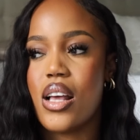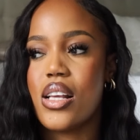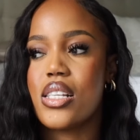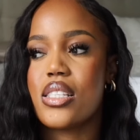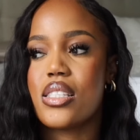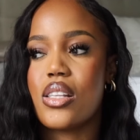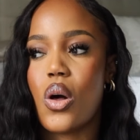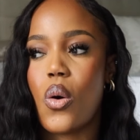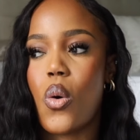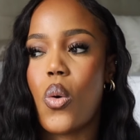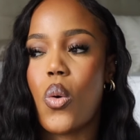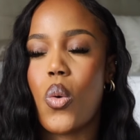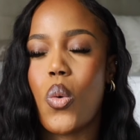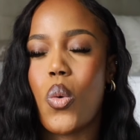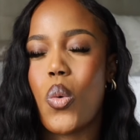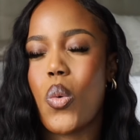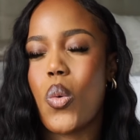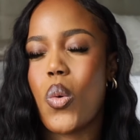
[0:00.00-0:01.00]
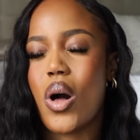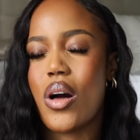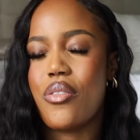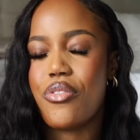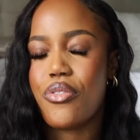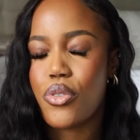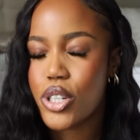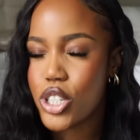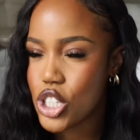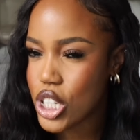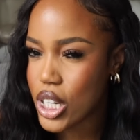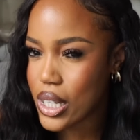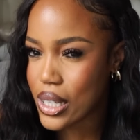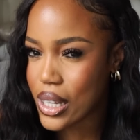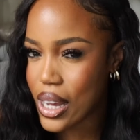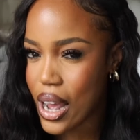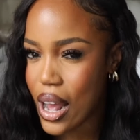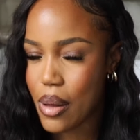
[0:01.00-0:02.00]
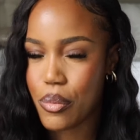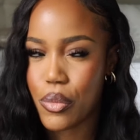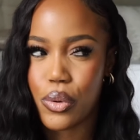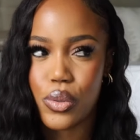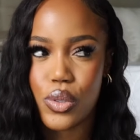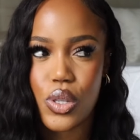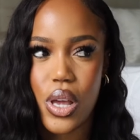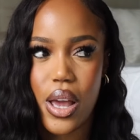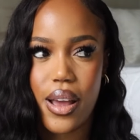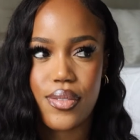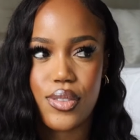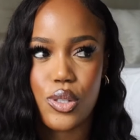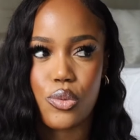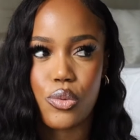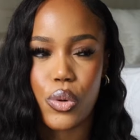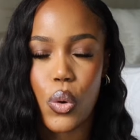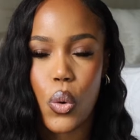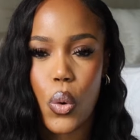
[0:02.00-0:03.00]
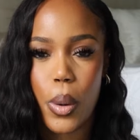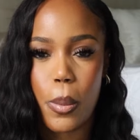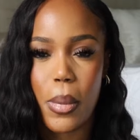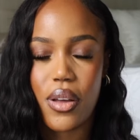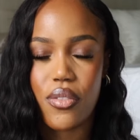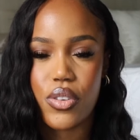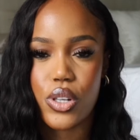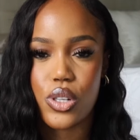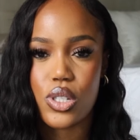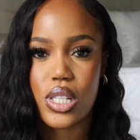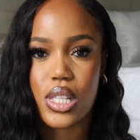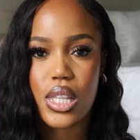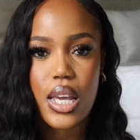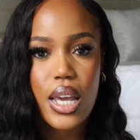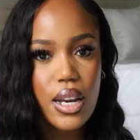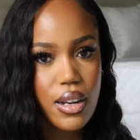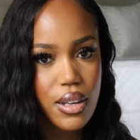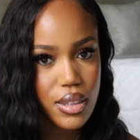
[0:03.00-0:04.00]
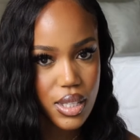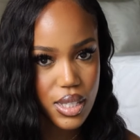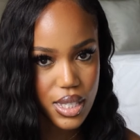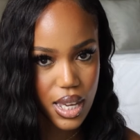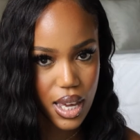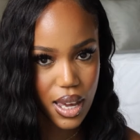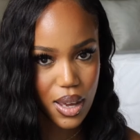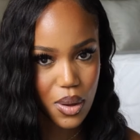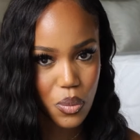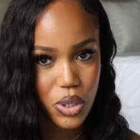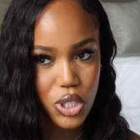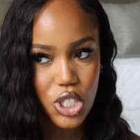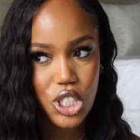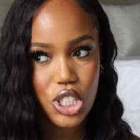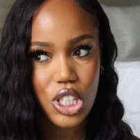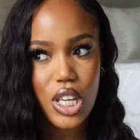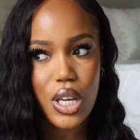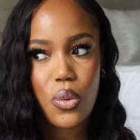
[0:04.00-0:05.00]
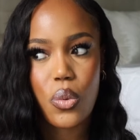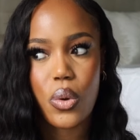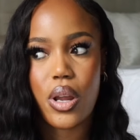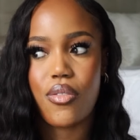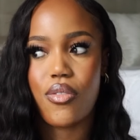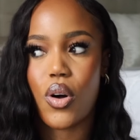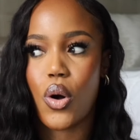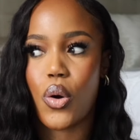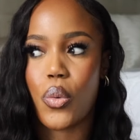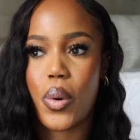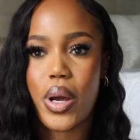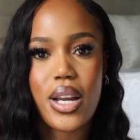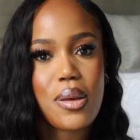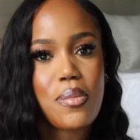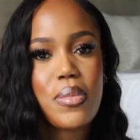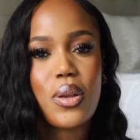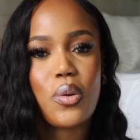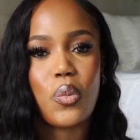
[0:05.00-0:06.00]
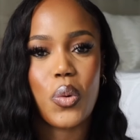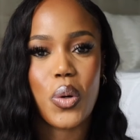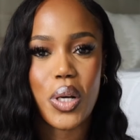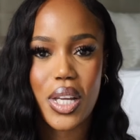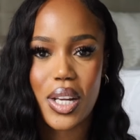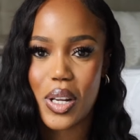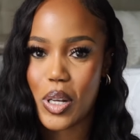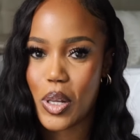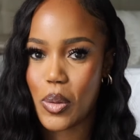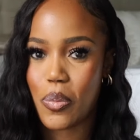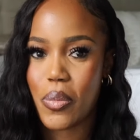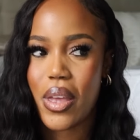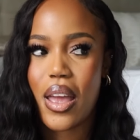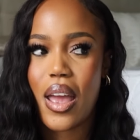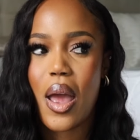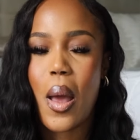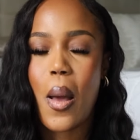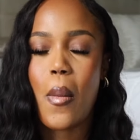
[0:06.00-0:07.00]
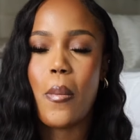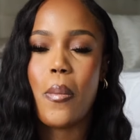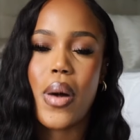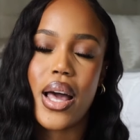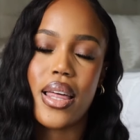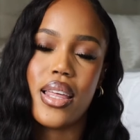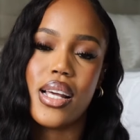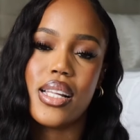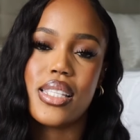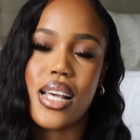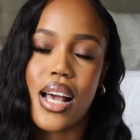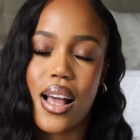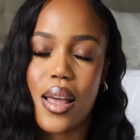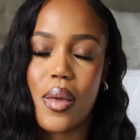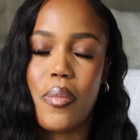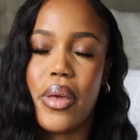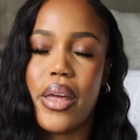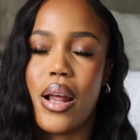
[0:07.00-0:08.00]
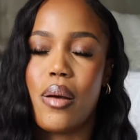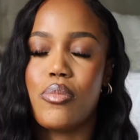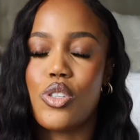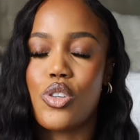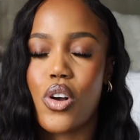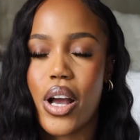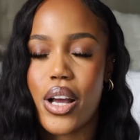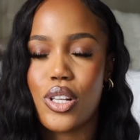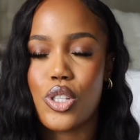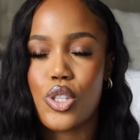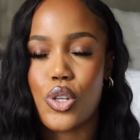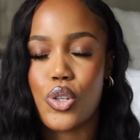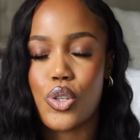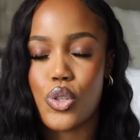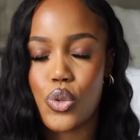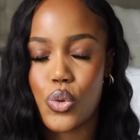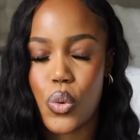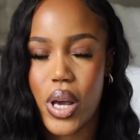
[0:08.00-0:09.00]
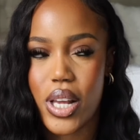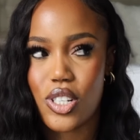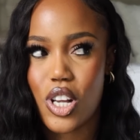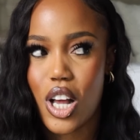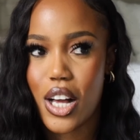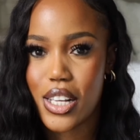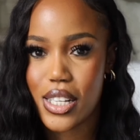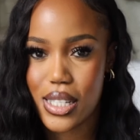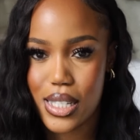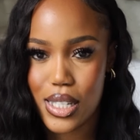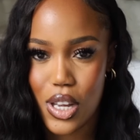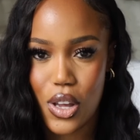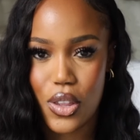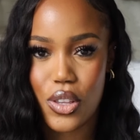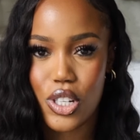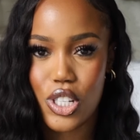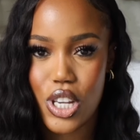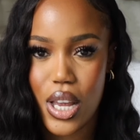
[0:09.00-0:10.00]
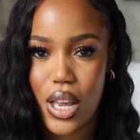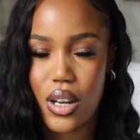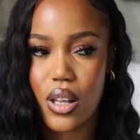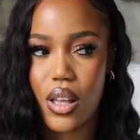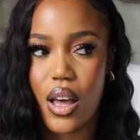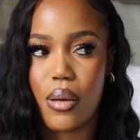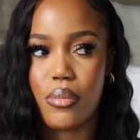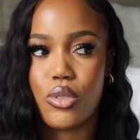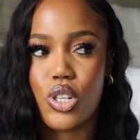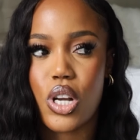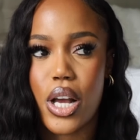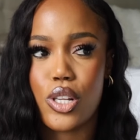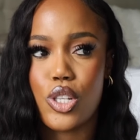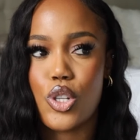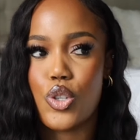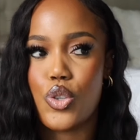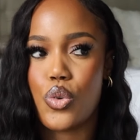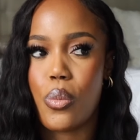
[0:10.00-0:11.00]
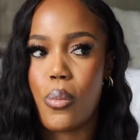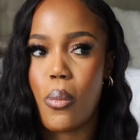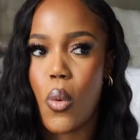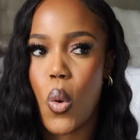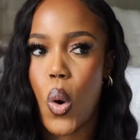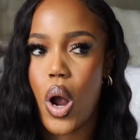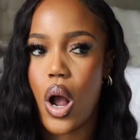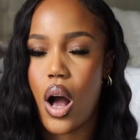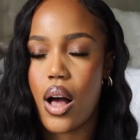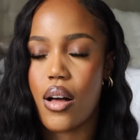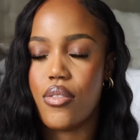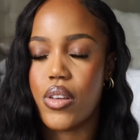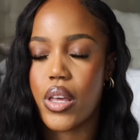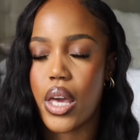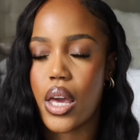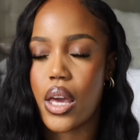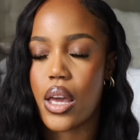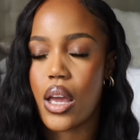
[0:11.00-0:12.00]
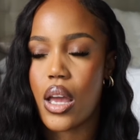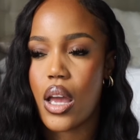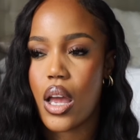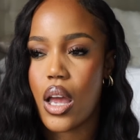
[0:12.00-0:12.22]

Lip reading: So unfortunately, I'm going to have to record my videos later in the day, which she would have already been woken up by that time. And I'm trying to do, as y'all could see on the channel, I'm trying to do more of a